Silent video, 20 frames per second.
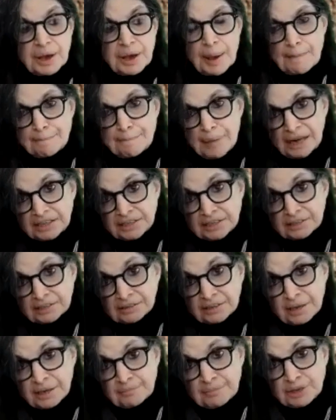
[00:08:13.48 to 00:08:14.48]

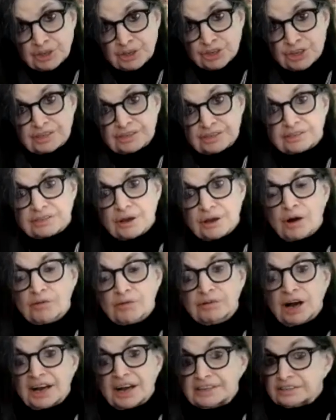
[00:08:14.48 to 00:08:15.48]
mental images are
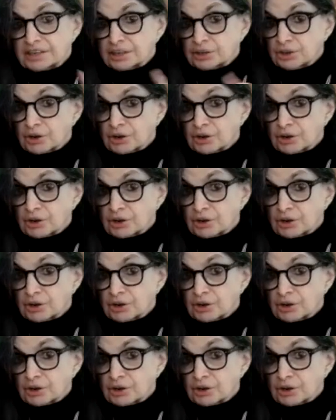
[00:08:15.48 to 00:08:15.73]
rising,